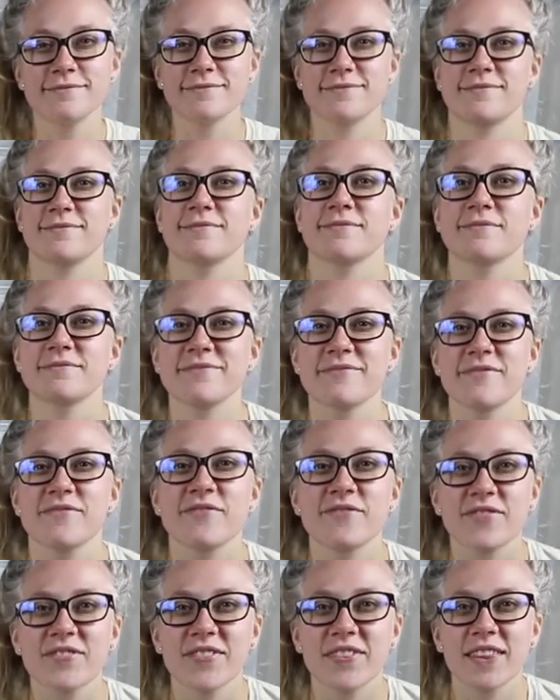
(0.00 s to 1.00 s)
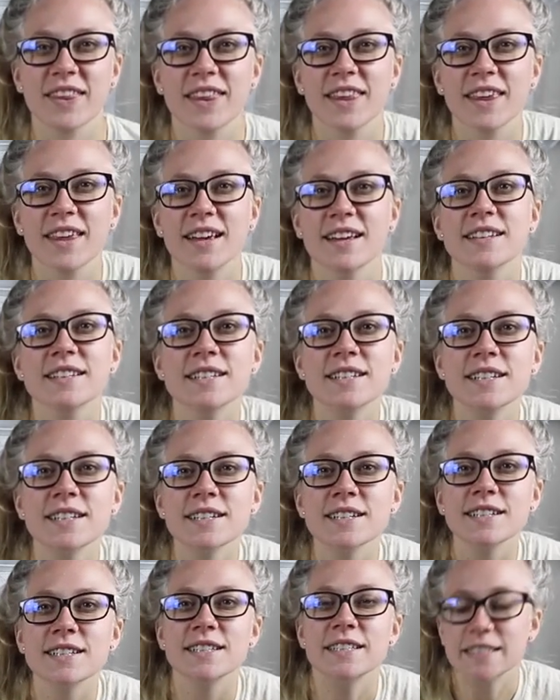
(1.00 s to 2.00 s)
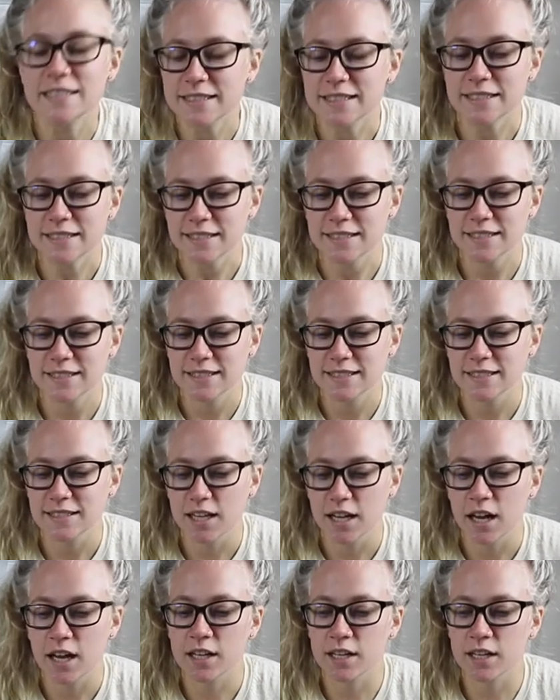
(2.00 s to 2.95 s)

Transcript: [no speech]